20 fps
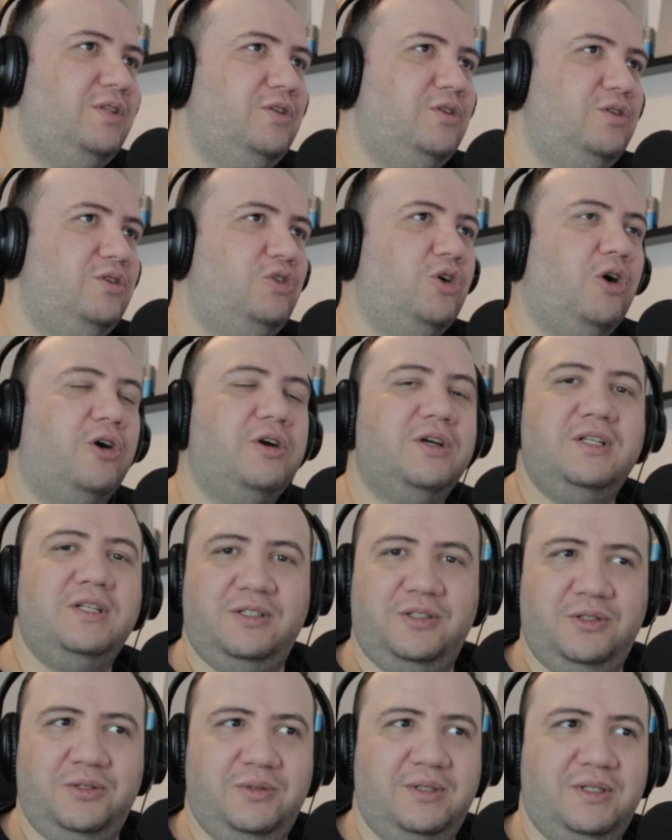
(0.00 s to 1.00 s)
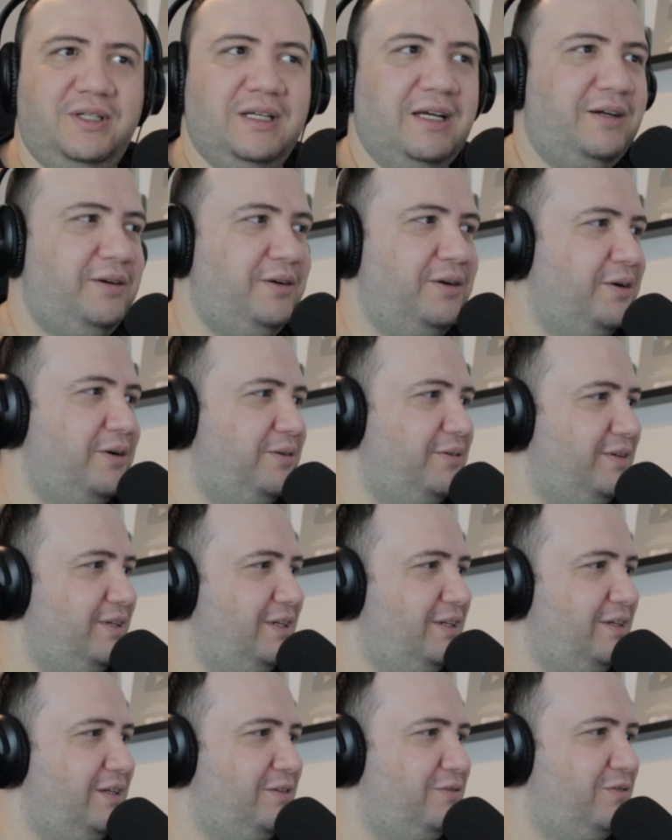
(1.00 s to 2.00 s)
darkness to it. I don't know.
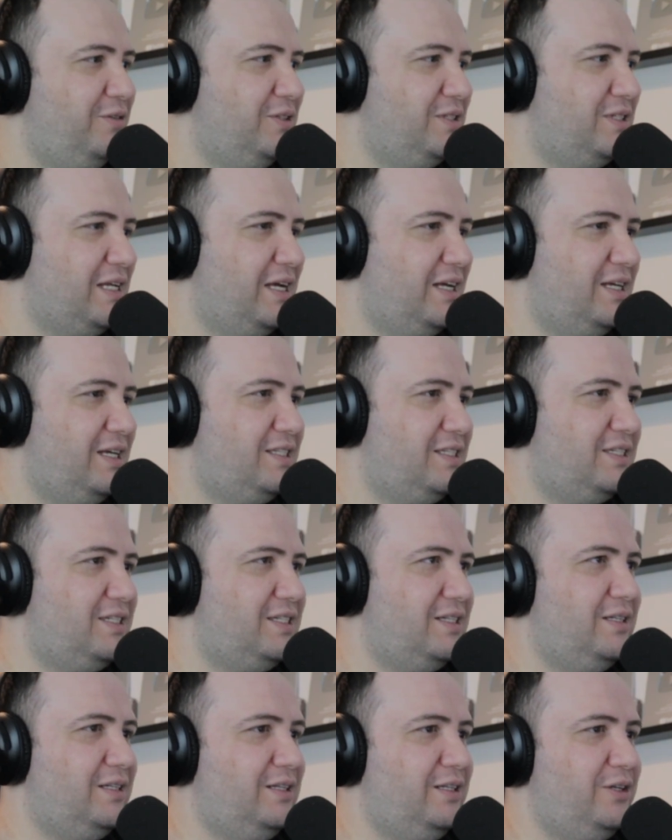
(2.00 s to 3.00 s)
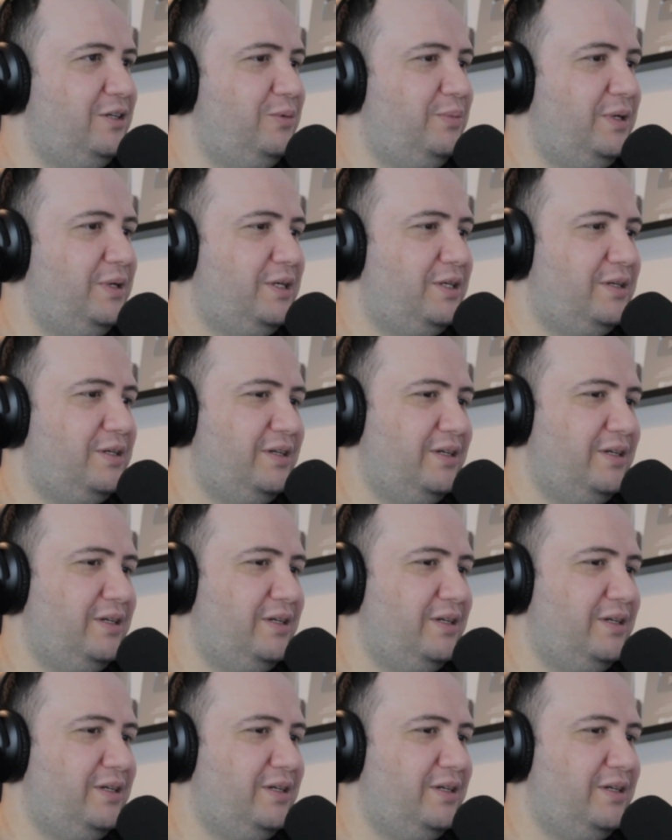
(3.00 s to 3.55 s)
It feels like it's a little bit